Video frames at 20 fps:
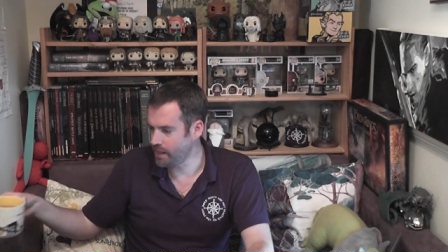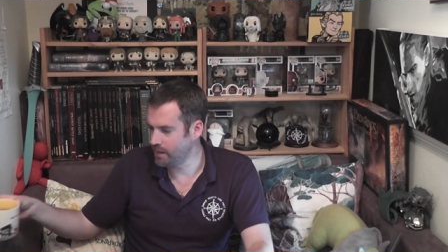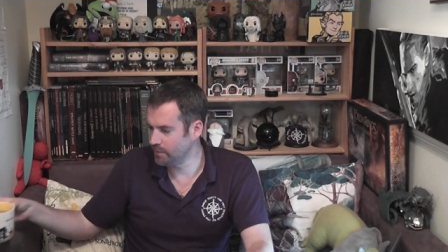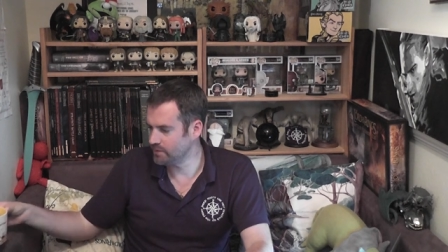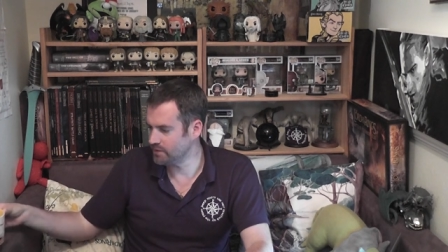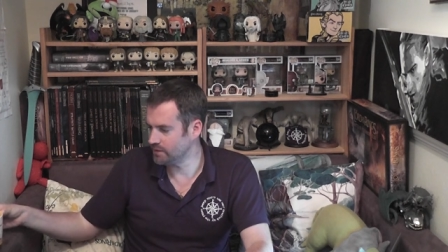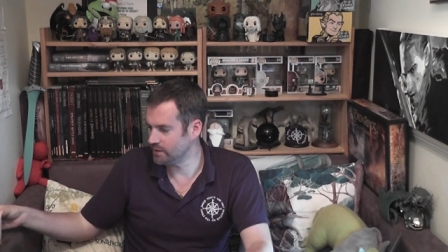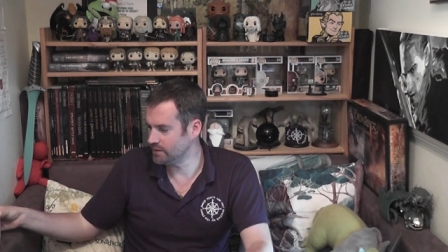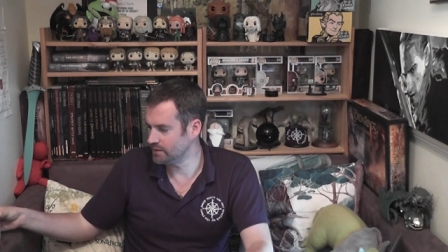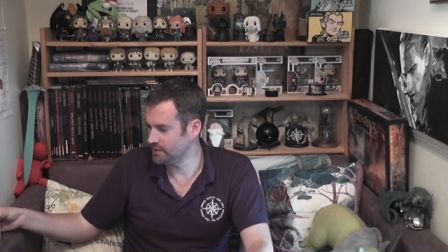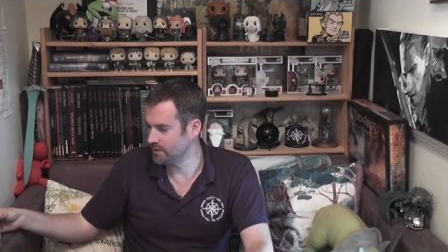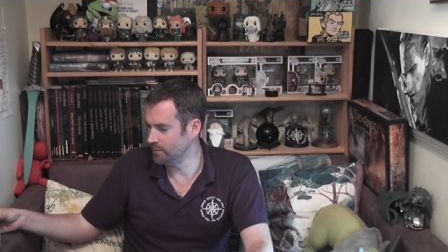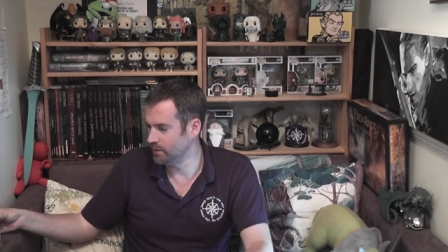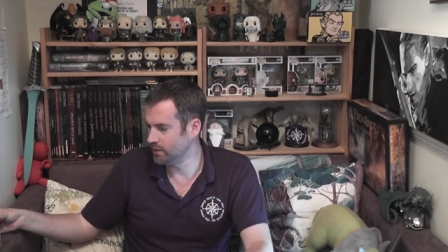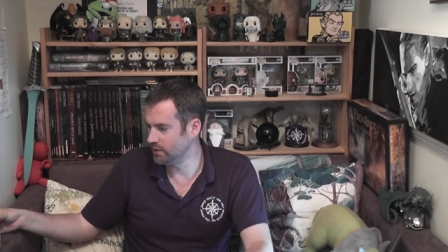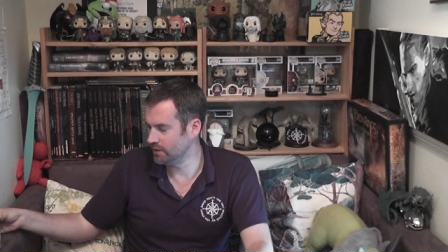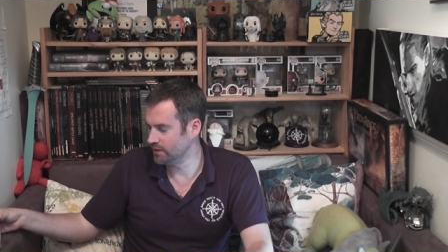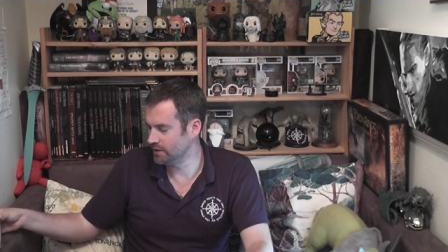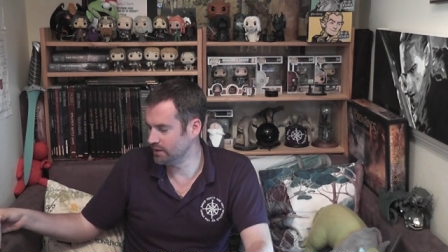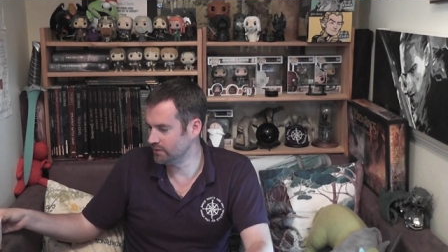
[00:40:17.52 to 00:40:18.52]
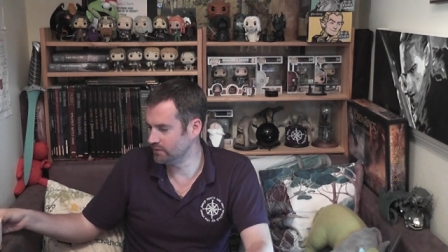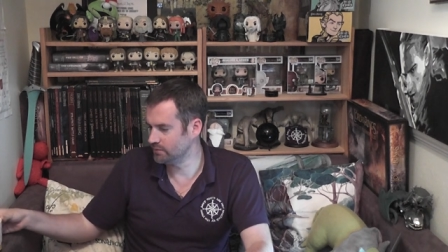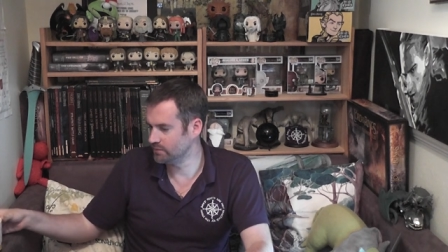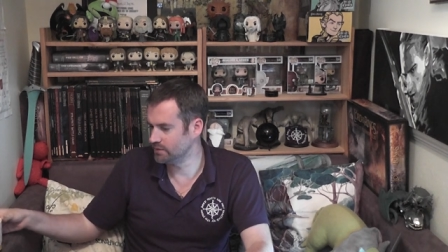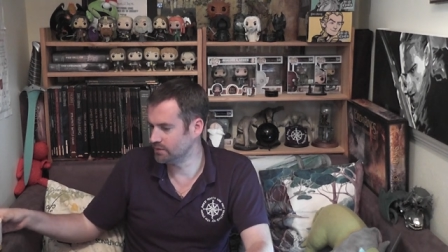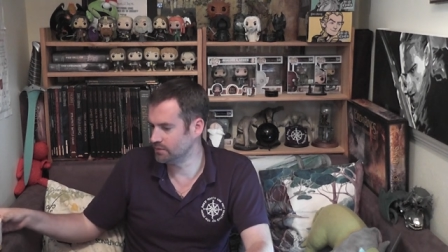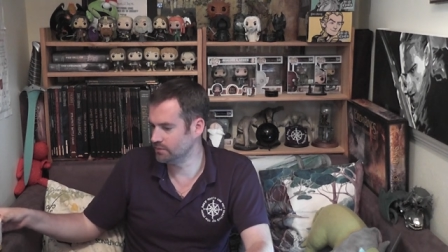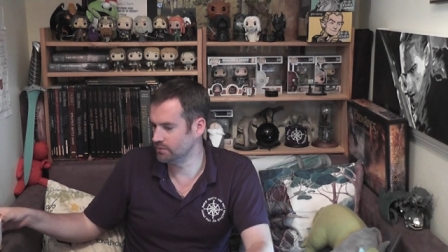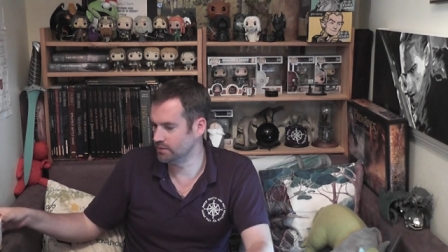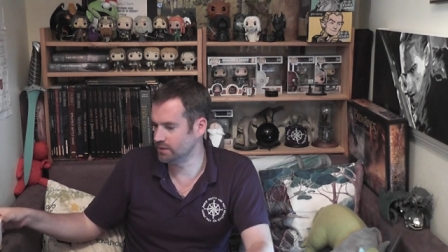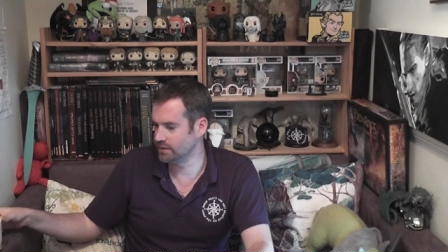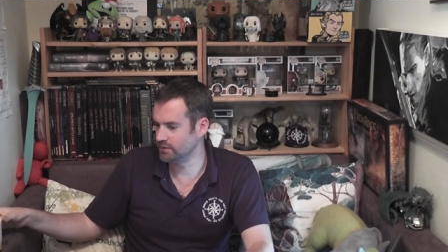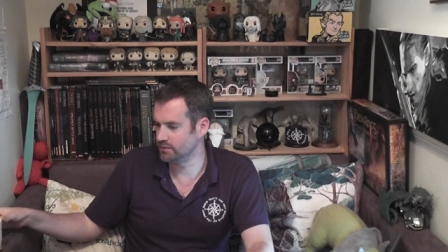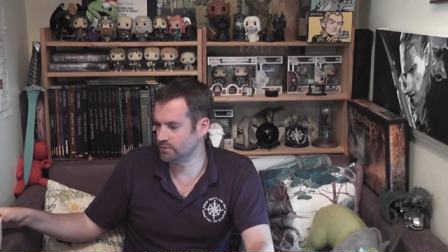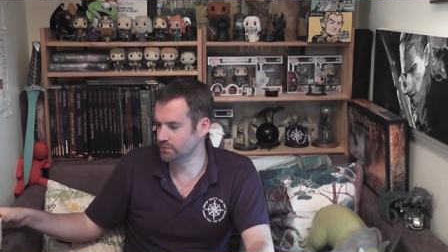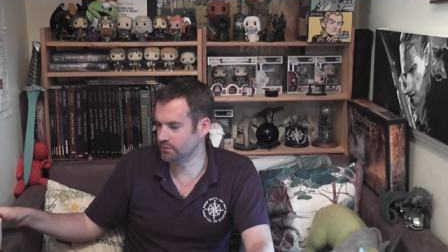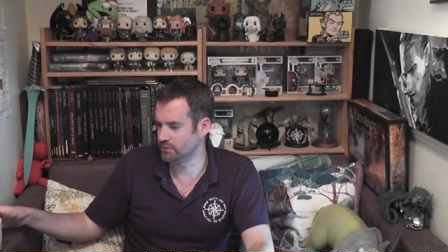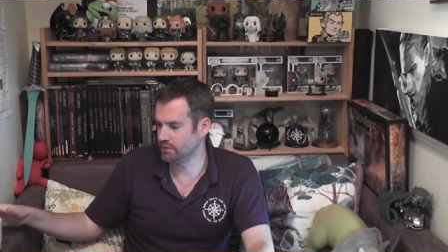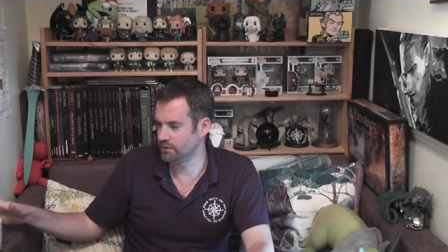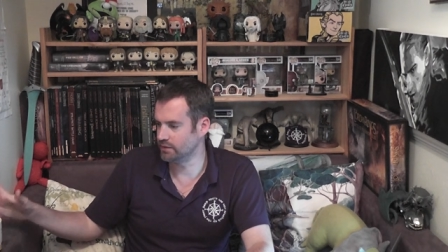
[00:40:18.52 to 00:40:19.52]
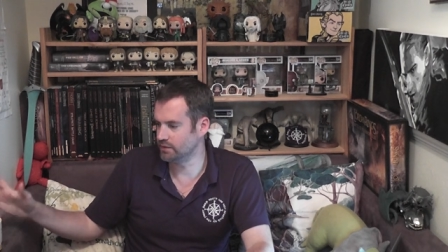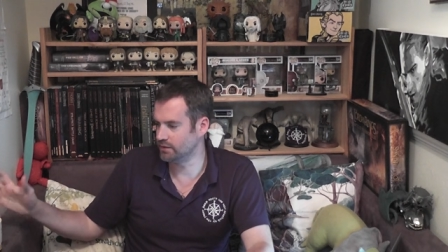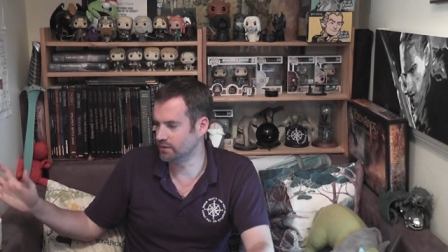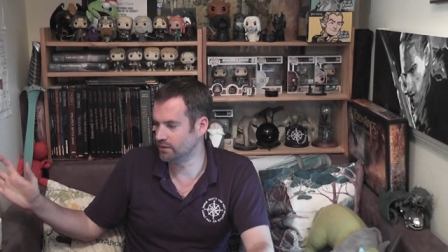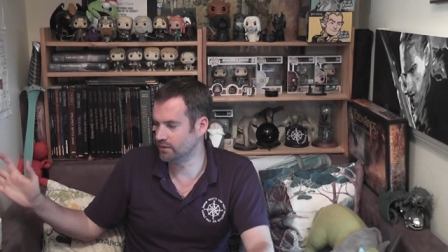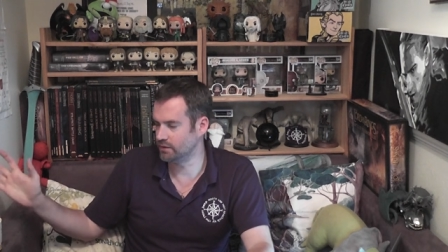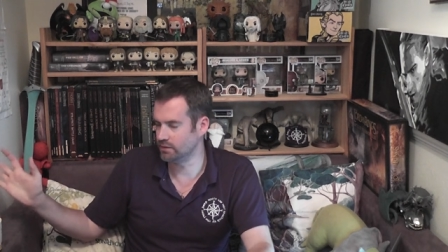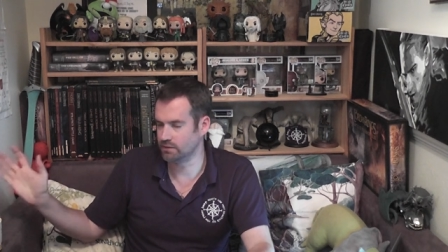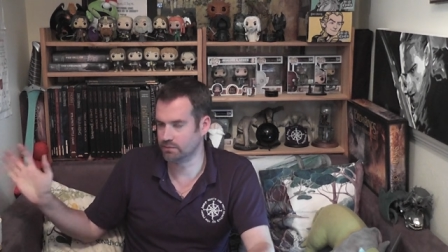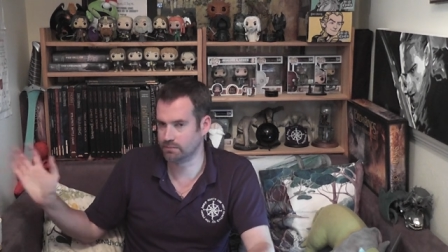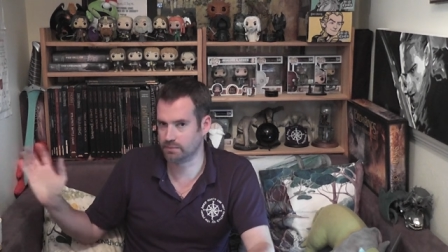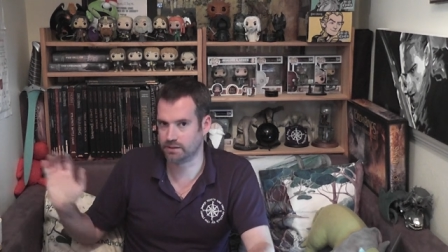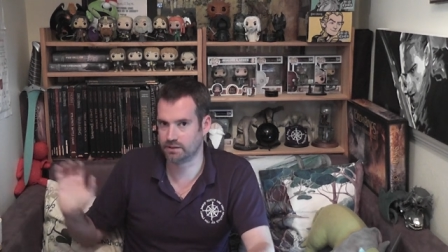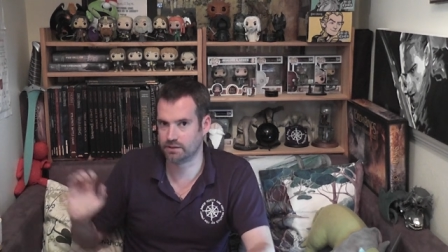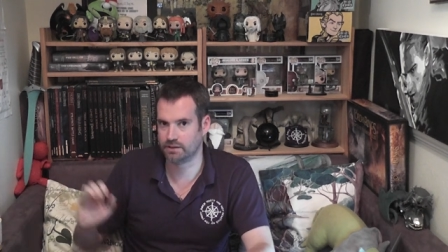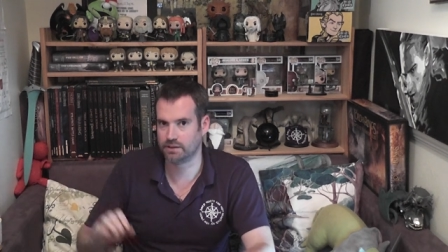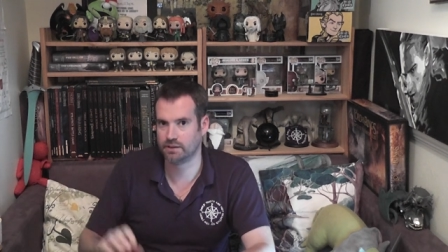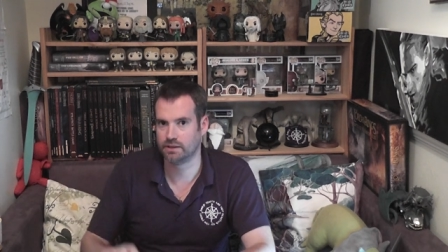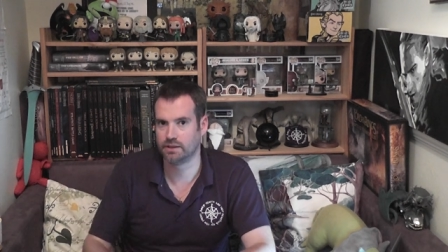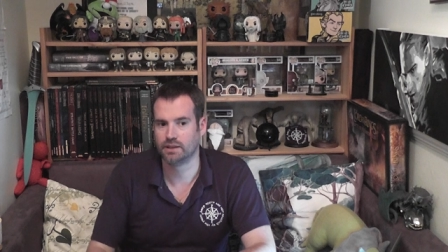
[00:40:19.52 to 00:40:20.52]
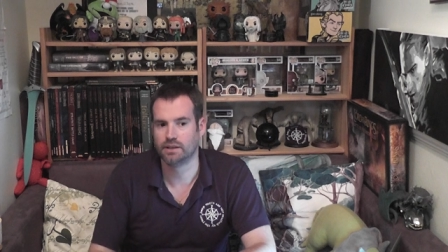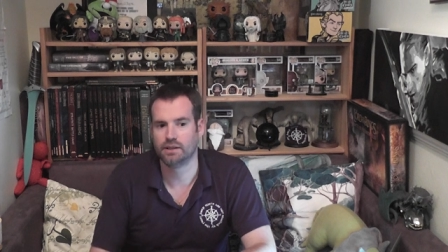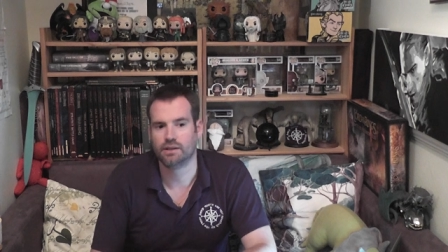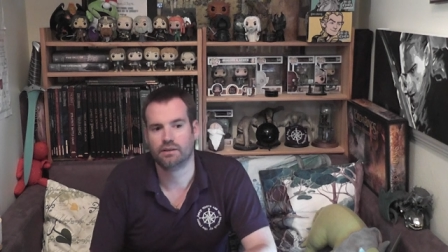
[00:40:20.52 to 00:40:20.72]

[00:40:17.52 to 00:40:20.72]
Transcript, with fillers: Emma's on a summer holidays from school now, so we've got this kind of long period.